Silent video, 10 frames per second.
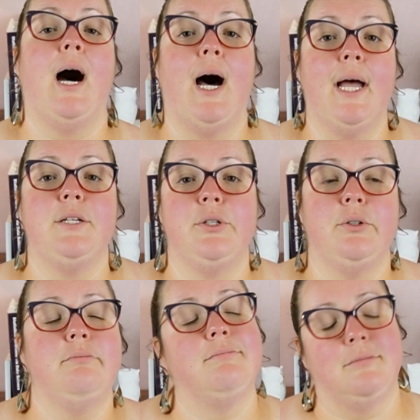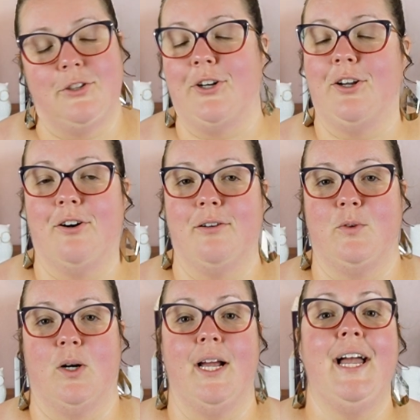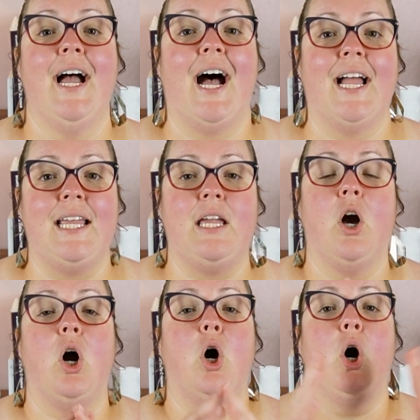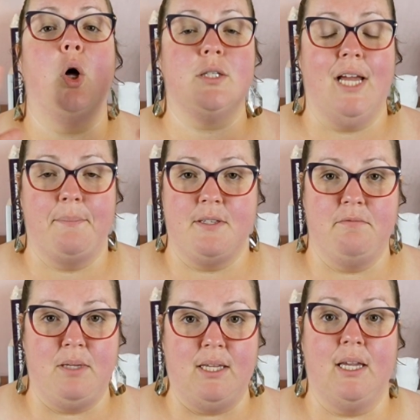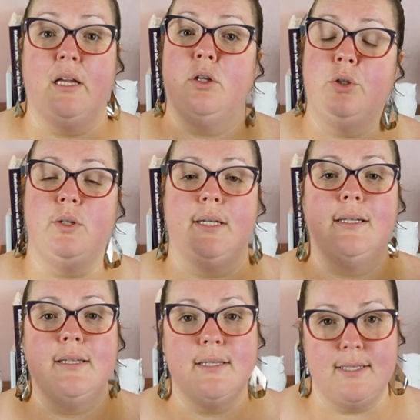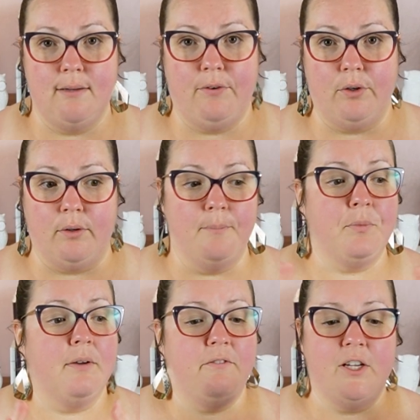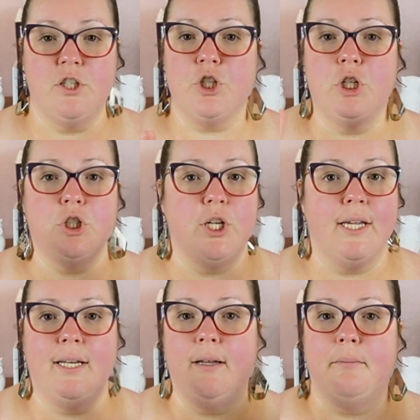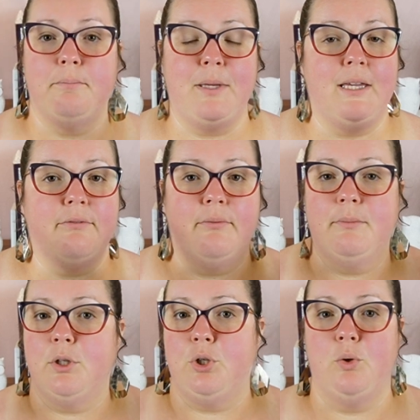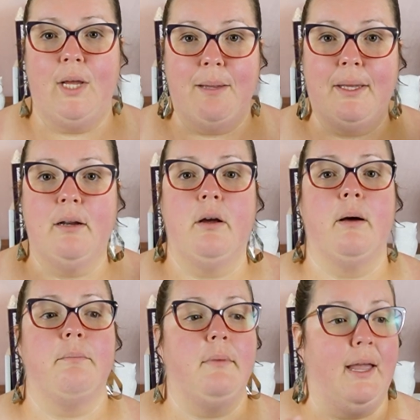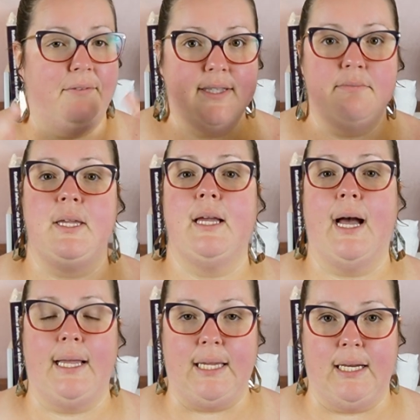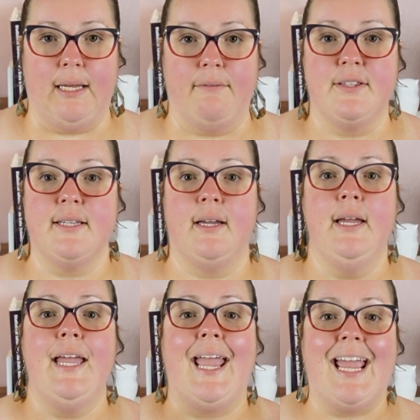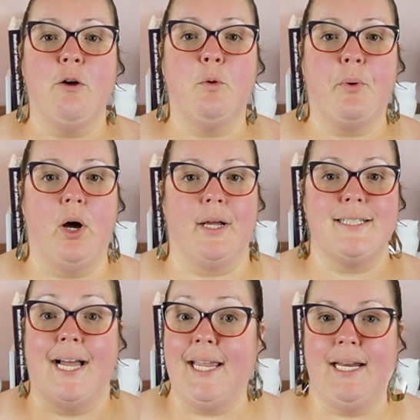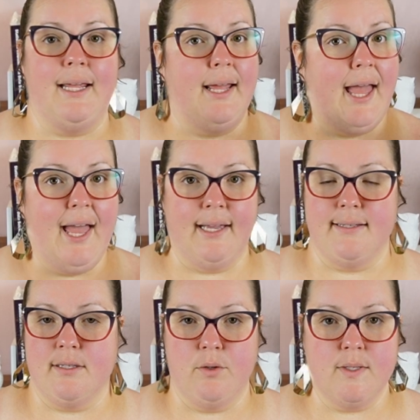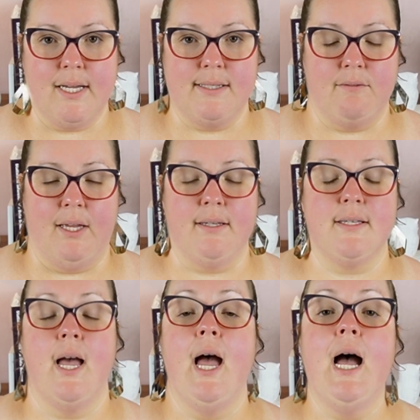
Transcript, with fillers: I do dirty carnivore. I eat all types of meat, including seafood, fish, chicken, beef, you name it. If it's meat, I eat it. If it's a animal product, I eat it. Eggs, those kinds of things.